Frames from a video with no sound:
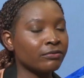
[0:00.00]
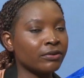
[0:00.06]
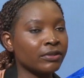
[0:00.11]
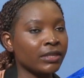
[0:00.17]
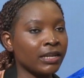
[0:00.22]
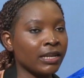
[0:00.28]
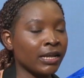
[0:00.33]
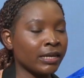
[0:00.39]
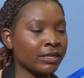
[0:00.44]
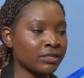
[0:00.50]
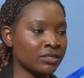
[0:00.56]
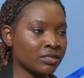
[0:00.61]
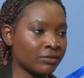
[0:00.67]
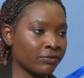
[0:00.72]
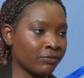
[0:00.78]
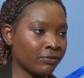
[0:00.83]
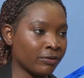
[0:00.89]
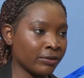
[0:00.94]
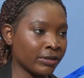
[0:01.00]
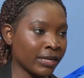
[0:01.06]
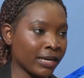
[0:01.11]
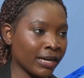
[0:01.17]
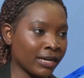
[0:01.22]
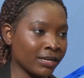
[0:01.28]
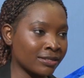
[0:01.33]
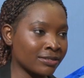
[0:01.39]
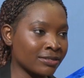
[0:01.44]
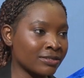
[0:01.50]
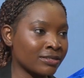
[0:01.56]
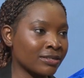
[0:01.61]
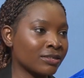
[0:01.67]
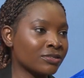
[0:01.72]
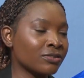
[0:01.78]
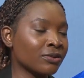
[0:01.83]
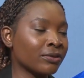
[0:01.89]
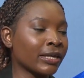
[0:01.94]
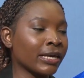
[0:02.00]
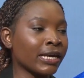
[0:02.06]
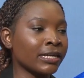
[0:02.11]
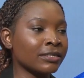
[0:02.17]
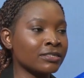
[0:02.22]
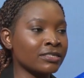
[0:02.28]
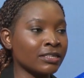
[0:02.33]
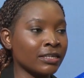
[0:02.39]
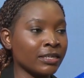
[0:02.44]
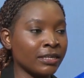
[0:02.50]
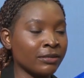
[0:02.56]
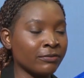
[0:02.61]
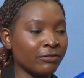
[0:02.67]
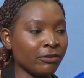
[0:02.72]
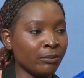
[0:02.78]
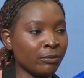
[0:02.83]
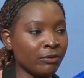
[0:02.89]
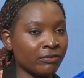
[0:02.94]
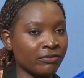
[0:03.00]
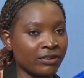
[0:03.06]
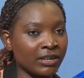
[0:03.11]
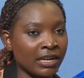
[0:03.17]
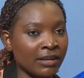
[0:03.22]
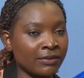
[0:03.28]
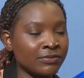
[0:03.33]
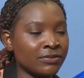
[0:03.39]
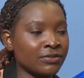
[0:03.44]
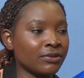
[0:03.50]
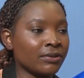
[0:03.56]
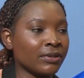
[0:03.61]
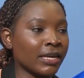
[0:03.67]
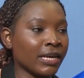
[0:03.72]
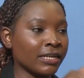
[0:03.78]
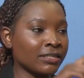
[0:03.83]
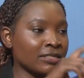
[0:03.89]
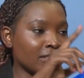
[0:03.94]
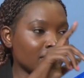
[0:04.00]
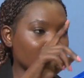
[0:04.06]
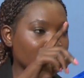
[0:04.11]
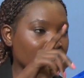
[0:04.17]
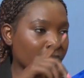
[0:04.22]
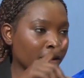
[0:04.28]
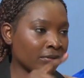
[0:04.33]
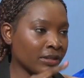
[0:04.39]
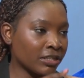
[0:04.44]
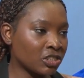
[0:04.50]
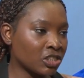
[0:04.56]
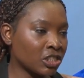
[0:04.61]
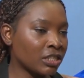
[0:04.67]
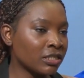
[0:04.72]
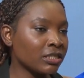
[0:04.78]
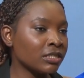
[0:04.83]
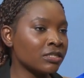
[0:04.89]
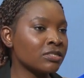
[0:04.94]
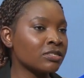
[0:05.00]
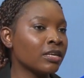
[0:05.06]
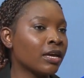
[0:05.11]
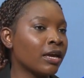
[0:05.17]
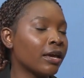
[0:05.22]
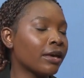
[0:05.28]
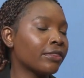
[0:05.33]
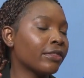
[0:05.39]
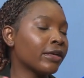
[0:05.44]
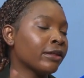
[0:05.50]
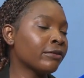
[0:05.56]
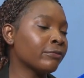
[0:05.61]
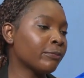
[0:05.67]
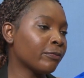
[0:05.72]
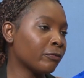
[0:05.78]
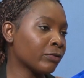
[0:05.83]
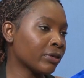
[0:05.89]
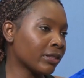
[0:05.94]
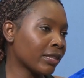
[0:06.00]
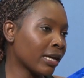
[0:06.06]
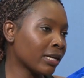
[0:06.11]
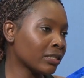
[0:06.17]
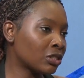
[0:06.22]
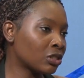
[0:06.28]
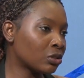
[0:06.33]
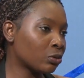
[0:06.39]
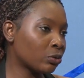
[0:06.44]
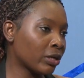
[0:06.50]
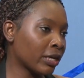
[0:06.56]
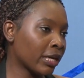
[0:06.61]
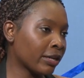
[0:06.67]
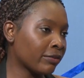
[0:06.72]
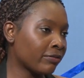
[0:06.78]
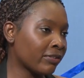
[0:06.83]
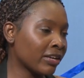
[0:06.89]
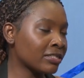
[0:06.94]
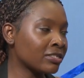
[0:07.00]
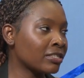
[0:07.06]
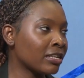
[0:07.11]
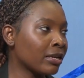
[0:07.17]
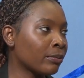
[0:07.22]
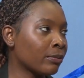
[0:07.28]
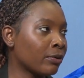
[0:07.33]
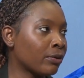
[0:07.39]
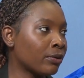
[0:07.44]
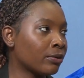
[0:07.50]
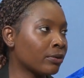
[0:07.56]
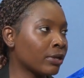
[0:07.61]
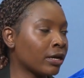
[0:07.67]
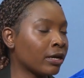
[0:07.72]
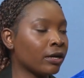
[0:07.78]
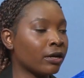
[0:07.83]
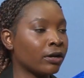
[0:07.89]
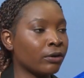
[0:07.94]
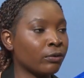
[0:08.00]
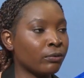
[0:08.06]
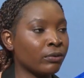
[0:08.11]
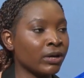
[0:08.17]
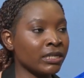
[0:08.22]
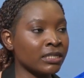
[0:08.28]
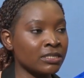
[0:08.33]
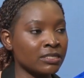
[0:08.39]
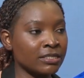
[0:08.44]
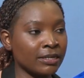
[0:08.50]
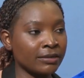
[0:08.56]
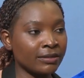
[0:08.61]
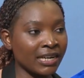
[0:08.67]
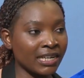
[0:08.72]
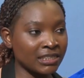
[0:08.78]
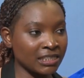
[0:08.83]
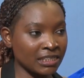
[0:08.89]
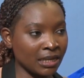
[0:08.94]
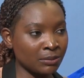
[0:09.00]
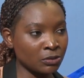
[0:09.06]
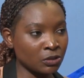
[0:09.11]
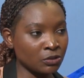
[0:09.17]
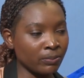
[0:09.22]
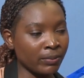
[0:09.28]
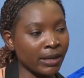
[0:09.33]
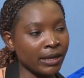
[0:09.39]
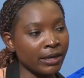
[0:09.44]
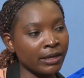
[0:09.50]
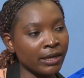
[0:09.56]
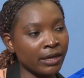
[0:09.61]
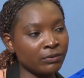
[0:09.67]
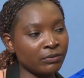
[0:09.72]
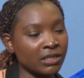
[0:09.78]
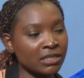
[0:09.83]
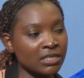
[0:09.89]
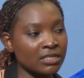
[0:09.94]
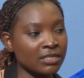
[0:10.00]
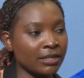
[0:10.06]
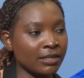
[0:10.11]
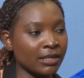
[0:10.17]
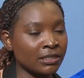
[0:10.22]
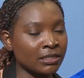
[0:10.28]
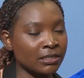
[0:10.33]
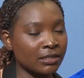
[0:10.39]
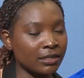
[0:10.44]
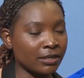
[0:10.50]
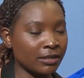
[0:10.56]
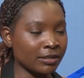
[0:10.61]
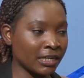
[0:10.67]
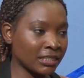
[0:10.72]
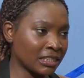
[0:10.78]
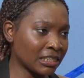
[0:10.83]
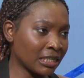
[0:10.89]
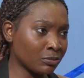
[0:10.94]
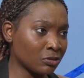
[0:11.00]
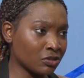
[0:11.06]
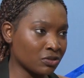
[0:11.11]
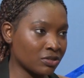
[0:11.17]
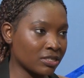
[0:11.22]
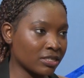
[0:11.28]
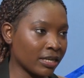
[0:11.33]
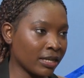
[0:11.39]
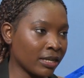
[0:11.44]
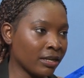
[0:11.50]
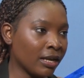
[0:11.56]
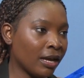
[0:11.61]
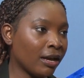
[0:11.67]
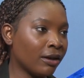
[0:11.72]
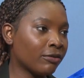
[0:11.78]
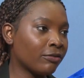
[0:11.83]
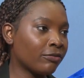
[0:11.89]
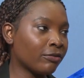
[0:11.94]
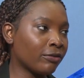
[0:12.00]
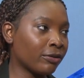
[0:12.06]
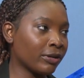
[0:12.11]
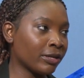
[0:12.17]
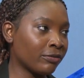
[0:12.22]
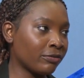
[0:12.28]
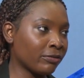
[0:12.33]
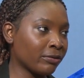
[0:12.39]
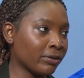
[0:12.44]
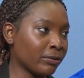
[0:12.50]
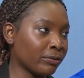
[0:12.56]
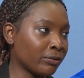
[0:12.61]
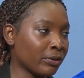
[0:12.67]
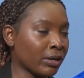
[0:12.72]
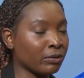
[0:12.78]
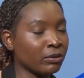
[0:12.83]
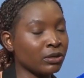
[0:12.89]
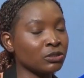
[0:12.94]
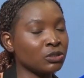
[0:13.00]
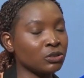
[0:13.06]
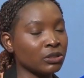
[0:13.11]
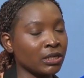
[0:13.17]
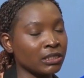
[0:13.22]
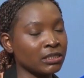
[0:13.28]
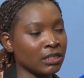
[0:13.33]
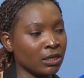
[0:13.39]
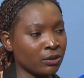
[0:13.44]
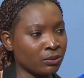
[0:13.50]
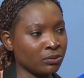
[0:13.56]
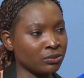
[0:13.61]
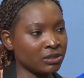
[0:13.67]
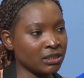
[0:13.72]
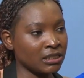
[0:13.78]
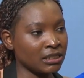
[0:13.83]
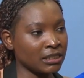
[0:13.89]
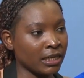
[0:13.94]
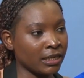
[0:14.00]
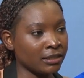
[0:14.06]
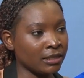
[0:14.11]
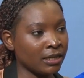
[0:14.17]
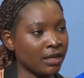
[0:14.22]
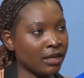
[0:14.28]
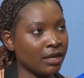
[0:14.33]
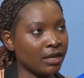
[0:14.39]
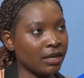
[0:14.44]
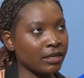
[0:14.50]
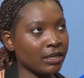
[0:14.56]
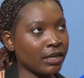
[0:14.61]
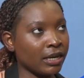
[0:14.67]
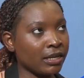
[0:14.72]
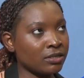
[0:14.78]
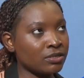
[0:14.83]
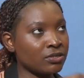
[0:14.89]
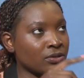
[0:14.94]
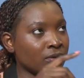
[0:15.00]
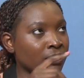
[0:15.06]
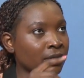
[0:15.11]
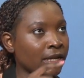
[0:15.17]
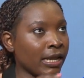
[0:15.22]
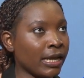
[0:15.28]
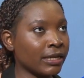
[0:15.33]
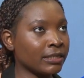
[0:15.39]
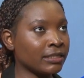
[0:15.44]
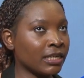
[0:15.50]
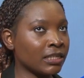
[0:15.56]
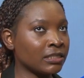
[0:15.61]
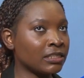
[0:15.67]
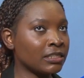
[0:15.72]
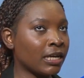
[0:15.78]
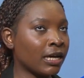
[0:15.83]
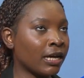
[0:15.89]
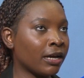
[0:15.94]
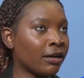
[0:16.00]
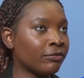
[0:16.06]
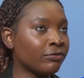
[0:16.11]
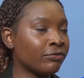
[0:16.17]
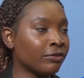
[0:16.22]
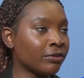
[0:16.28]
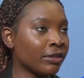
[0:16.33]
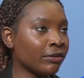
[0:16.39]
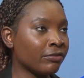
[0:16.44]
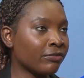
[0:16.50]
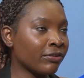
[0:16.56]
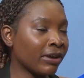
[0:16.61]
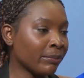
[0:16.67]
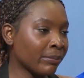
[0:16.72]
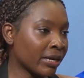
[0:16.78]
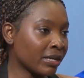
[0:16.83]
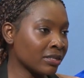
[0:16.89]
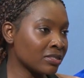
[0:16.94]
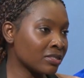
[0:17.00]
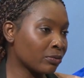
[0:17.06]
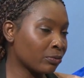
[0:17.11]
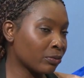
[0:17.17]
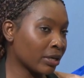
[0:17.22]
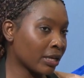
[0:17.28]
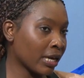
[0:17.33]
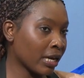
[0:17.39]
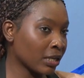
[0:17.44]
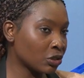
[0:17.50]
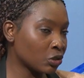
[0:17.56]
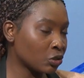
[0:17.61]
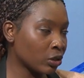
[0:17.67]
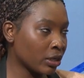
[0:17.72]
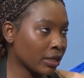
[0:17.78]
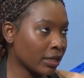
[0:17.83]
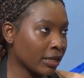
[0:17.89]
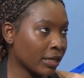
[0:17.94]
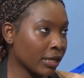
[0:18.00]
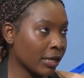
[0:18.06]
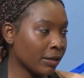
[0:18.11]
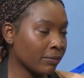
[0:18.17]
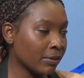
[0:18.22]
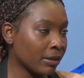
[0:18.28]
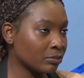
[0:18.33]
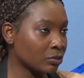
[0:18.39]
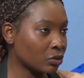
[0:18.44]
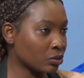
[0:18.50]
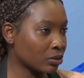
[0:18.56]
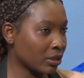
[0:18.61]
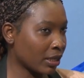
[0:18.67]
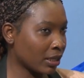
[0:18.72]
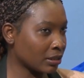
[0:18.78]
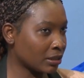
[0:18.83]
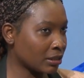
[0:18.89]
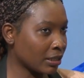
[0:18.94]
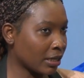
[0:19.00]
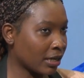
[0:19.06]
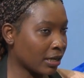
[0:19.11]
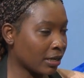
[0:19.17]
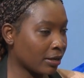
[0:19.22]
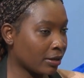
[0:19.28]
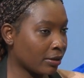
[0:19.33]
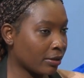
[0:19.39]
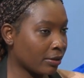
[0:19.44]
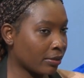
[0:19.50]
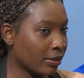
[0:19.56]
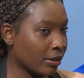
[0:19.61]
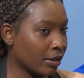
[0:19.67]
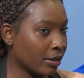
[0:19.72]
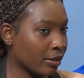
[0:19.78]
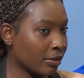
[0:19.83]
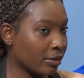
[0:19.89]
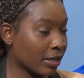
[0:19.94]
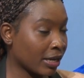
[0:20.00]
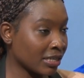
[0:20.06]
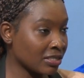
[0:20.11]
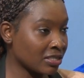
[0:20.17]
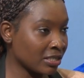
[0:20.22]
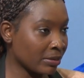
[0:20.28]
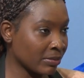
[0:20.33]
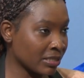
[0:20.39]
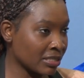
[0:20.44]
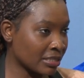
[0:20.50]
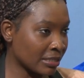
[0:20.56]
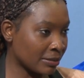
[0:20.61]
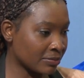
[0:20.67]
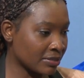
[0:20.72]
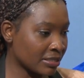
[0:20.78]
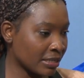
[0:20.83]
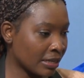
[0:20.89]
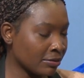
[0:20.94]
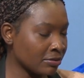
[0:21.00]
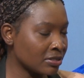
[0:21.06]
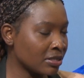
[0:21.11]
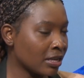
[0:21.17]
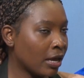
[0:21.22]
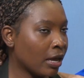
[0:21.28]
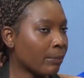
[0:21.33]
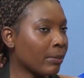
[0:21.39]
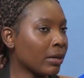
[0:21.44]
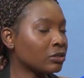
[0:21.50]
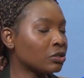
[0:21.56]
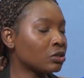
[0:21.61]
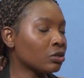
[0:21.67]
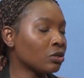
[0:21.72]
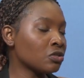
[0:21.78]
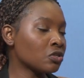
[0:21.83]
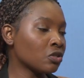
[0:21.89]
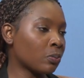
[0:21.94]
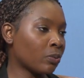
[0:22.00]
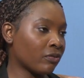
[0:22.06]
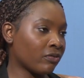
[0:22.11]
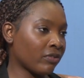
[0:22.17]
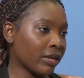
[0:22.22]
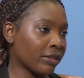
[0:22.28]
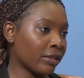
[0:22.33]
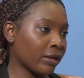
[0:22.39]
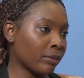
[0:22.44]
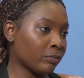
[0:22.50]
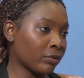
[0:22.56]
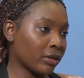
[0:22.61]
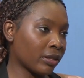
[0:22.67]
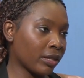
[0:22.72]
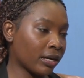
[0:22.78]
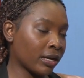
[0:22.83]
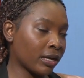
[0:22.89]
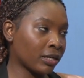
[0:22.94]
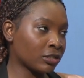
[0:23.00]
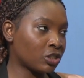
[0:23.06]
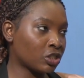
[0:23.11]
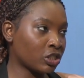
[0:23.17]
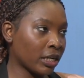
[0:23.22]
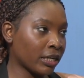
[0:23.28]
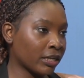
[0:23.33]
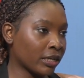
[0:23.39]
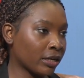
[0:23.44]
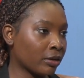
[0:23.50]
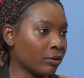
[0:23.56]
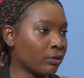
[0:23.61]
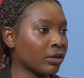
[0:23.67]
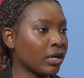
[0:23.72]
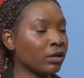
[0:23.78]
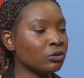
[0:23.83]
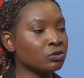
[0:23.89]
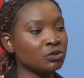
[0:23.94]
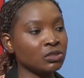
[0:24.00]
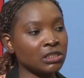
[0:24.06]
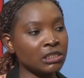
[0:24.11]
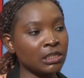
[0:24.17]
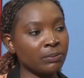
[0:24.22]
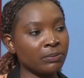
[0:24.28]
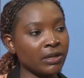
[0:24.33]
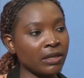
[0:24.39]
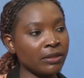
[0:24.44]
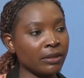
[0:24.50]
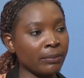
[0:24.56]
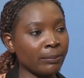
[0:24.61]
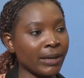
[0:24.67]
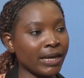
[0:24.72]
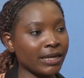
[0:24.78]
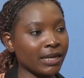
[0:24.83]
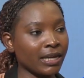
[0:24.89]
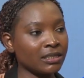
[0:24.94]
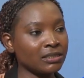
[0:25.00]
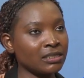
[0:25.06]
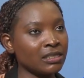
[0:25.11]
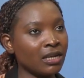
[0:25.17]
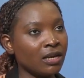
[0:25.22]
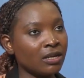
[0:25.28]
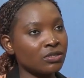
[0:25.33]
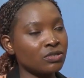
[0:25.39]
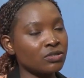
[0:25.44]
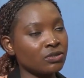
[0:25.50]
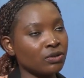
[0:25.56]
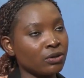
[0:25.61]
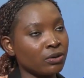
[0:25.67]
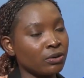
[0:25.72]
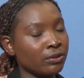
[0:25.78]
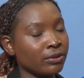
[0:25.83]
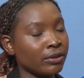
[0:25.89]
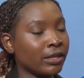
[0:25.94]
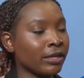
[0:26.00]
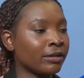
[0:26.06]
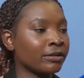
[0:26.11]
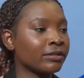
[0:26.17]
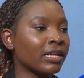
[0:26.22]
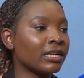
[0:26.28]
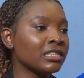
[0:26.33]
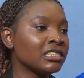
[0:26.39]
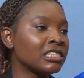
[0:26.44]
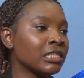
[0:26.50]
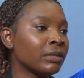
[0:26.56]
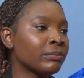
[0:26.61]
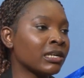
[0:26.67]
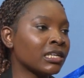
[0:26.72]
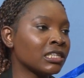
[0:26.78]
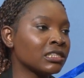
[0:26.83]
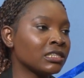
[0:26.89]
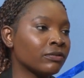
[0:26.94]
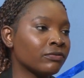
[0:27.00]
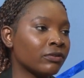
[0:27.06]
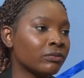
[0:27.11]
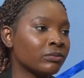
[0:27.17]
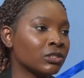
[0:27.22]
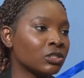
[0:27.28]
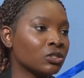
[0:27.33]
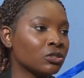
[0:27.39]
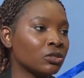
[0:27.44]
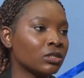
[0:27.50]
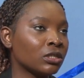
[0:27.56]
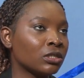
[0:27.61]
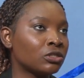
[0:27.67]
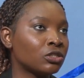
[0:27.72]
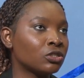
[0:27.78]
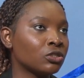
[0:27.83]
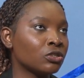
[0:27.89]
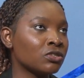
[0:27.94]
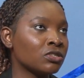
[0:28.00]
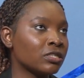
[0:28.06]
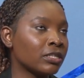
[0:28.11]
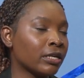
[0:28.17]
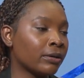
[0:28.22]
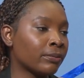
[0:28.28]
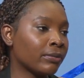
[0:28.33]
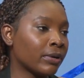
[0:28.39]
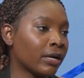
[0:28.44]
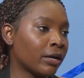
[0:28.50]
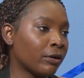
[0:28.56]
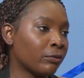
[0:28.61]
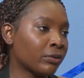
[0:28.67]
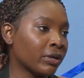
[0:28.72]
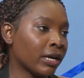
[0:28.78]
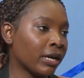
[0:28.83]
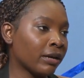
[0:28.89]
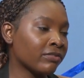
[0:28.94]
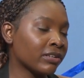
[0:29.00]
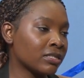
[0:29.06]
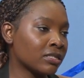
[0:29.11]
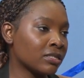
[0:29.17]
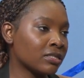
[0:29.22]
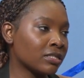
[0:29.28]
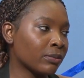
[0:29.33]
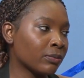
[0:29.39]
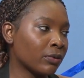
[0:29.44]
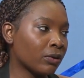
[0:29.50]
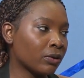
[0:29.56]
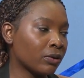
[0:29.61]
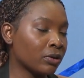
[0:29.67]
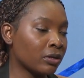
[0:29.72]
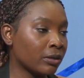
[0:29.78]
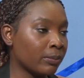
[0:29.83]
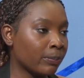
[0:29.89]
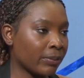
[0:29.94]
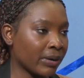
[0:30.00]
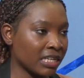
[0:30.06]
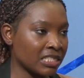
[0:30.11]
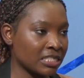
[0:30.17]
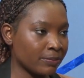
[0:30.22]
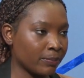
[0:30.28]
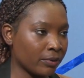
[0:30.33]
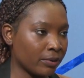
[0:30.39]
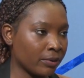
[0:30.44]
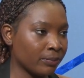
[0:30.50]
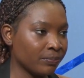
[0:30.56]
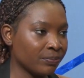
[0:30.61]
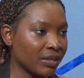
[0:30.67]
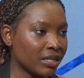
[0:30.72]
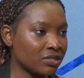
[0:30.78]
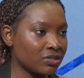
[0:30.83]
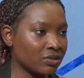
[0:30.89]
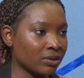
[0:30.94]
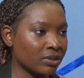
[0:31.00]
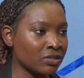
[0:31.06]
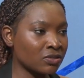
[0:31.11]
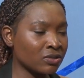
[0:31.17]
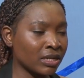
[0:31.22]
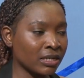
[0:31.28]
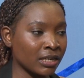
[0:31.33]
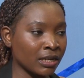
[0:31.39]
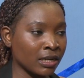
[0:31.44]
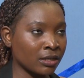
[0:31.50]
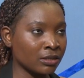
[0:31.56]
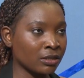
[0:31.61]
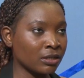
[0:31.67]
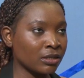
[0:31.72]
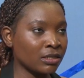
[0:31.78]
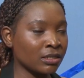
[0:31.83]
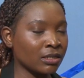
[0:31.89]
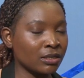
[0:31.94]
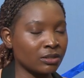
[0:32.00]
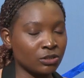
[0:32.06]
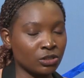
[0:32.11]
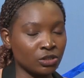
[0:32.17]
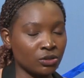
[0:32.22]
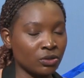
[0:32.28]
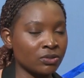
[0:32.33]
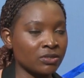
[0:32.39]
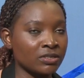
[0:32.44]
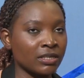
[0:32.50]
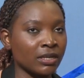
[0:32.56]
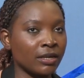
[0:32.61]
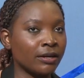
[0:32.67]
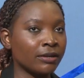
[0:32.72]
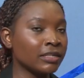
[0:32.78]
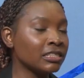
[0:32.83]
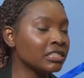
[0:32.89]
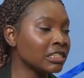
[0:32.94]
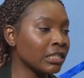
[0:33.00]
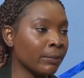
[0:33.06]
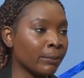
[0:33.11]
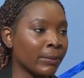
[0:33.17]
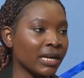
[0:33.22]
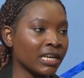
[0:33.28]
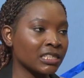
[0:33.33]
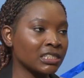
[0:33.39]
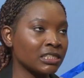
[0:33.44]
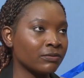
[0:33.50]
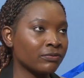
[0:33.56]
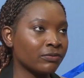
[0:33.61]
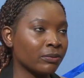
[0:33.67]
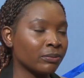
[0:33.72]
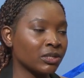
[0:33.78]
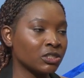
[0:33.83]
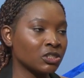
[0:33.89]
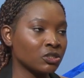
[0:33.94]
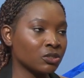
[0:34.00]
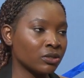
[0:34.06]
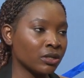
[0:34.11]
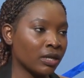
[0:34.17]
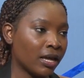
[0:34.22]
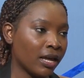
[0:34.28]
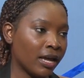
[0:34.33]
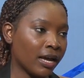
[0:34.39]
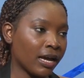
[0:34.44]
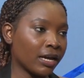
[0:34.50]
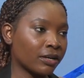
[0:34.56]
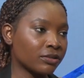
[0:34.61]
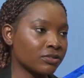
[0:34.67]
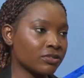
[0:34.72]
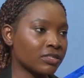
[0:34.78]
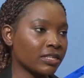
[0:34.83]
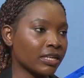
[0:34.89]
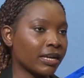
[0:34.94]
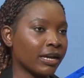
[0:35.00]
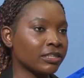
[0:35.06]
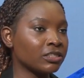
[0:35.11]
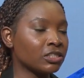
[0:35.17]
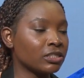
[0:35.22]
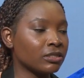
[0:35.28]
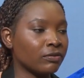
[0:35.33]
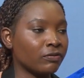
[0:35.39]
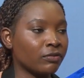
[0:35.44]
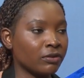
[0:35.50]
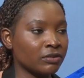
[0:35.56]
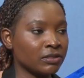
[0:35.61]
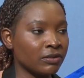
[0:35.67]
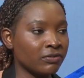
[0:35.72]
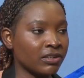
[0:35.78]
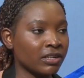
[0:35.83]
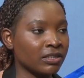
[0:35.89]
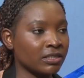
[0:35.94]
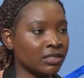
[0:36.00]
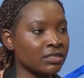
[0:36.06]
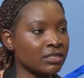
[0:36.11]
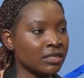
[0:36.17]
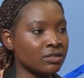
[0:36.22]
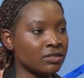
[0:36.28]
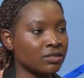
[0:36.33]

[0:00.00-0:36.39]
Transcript: for the last four years so they can see in form of graphs so they can see how the trend is then with that we advise them on uh, when is the right time to buy and when is the right right time to sell for if you're, you're going to get a good return. Yeah, so like that. Uh, for the farmers, we actually help them to get uh, the, the customers themselves, but you also provide them with uh, training on how to interpret the market. So the, the retail market information, it shows them, uh, we have a system called price flow. So this one in a, in shows uh, real-time market information across the country for different grains